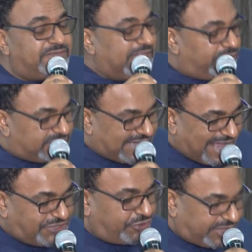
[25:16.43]
don't
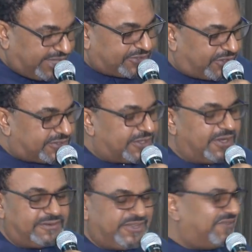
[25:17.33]
educate us,
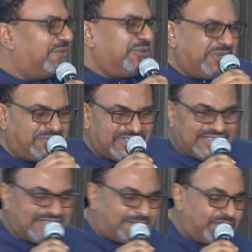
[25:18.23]
we don't even
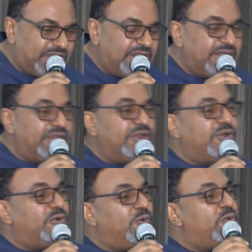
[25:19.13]
need them.
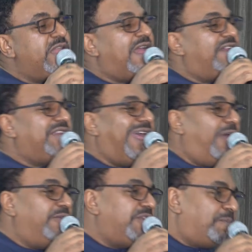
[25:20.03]
We are
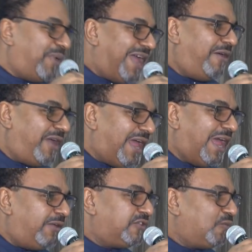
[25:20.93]
now the
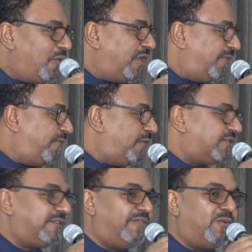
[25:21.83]
powerhouse
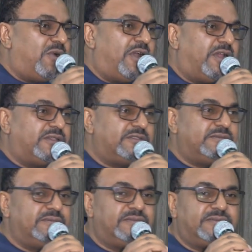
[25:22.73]
workforce of the world.
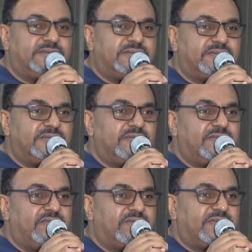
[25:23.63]

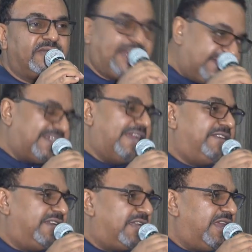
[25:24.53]
That I
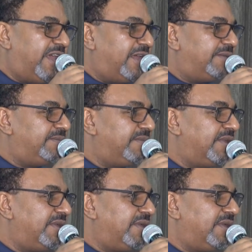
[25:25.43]
declare.
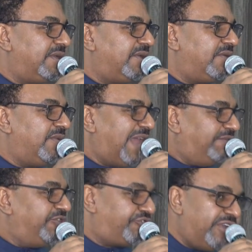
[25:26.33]
We
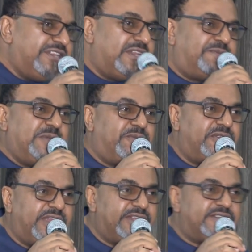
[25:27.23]
haven't trained the people
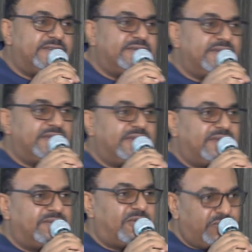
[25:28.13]
yet,
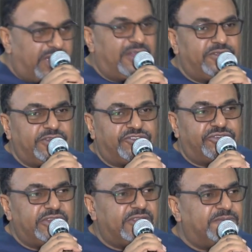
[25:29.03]
but we are going to
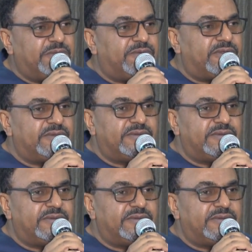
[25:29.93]
train the people.